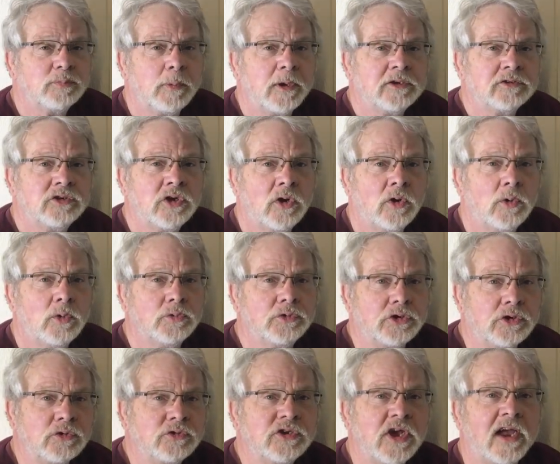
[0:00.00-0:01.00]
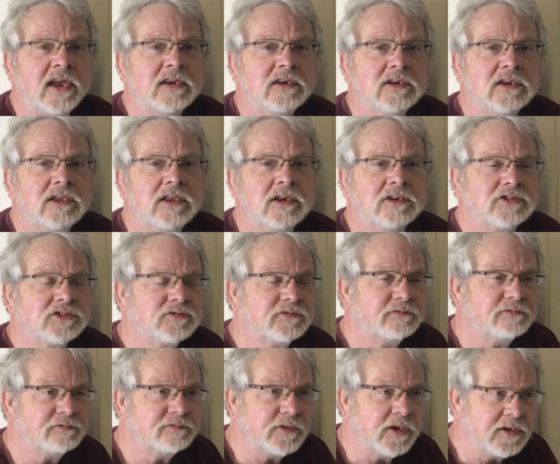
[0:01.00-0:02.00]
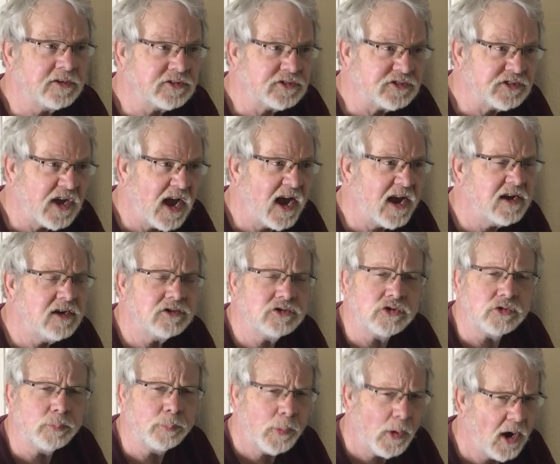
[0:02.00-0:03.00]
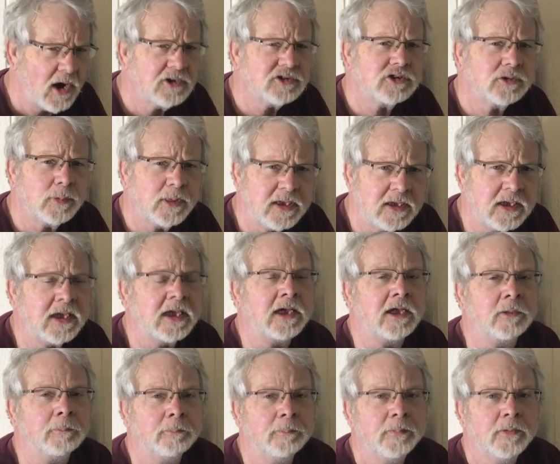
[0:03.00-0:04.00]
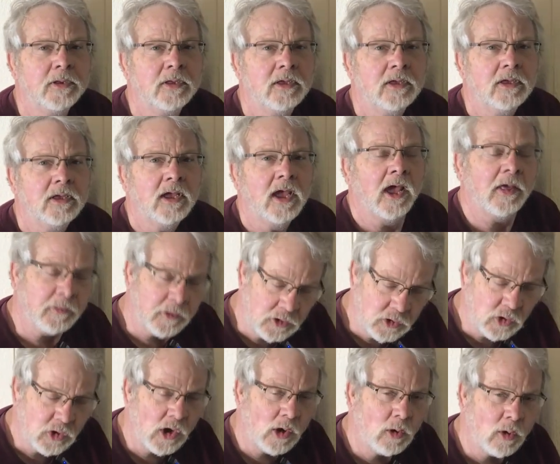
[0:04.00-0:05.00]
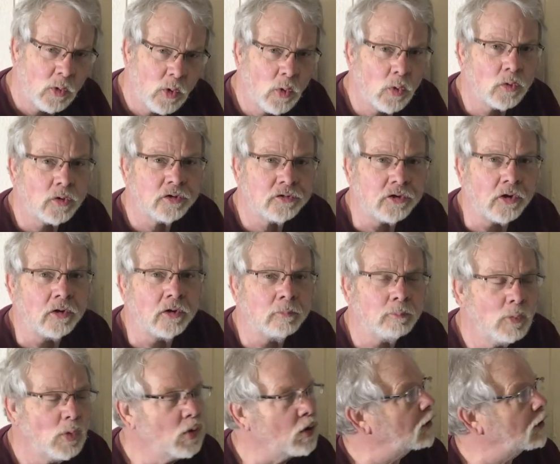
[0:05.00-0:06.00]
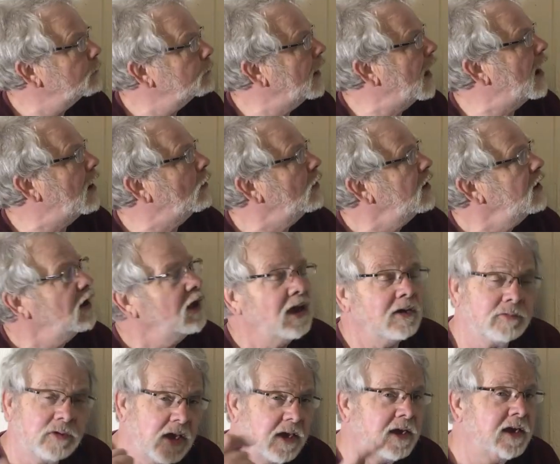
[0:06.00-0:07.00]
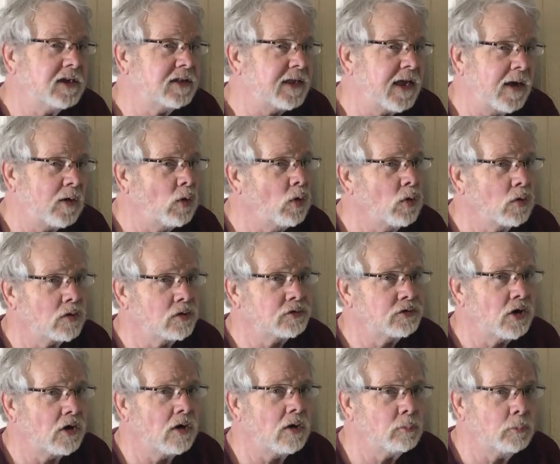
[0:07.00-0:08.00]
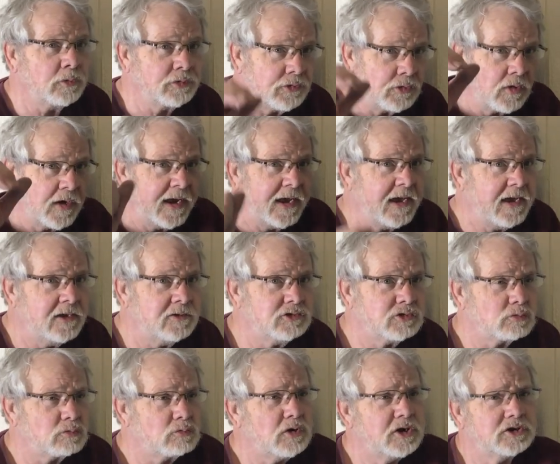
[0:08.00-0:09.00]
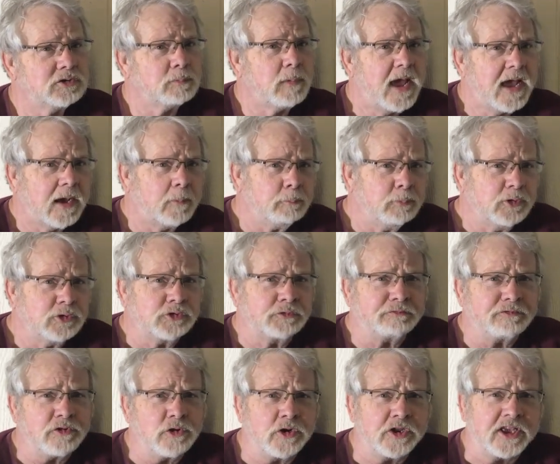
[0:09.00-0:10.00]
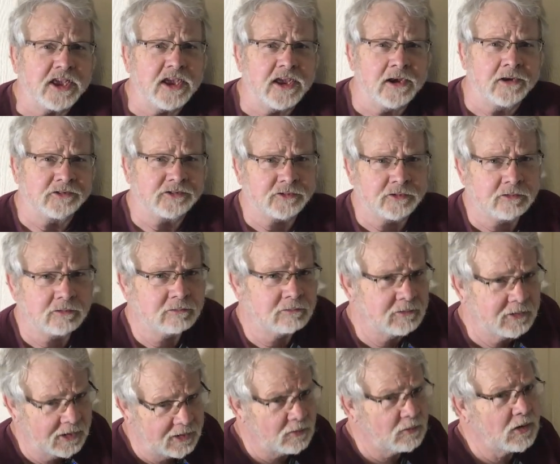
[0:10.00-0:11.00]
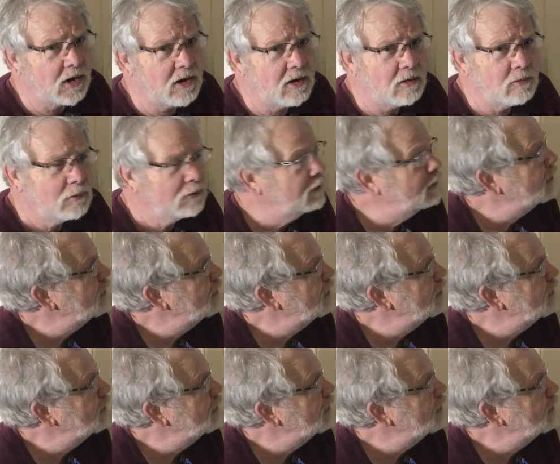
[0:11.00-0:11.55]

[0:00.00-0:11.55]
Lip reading: been told you tighten it as tight as you possibly can. And then you go a quarter turn more. Now, if you can get that quarter turn with your hands, reach back and put your foot against it. It'll go.